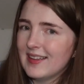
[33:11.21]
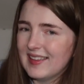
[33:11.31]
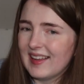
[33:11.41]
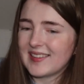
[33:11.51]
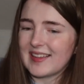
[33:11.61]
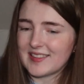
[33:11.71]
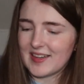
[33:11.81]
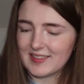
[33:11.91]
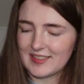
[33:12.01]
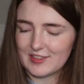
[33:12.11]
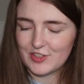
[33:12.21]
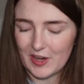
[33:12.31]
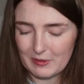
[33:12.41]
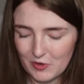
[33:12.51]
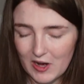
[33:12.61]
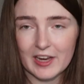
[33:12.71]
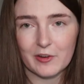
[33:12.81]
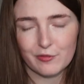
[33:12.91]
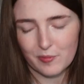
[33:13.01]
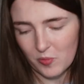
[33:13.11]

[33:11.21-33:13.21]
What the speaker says: let's get started showing what I got from the